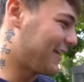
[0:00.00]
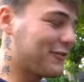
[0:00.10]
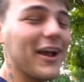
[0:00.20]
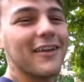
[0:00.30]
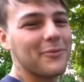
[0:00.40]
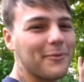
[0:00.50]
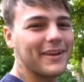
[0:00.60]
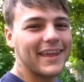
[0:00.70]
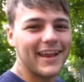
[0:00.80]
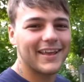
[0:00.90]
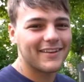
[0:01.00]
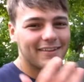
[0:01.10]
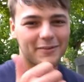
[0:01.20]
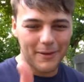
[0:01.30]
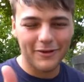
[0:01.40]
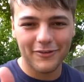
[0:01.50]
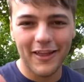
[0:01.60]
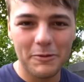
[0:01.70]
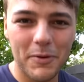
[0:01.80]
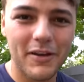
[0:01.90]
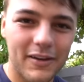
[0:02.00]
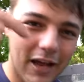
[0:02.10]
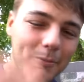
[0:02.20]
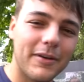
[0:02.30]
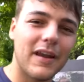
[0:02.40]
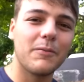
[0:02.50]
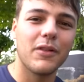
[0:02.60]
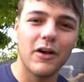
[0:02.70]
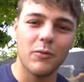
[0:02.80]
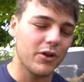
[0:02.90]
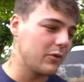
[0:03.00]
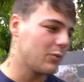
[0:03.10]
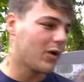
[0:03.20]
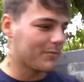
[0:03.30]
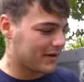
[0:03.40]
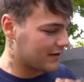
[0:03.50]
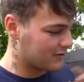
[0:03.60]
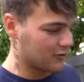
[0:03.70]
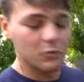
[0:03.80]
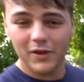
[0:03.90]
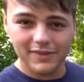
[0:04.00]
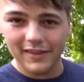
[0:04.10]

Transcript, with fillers: If you guys want me to get it, smash the like button, comment down below what you would want me to do with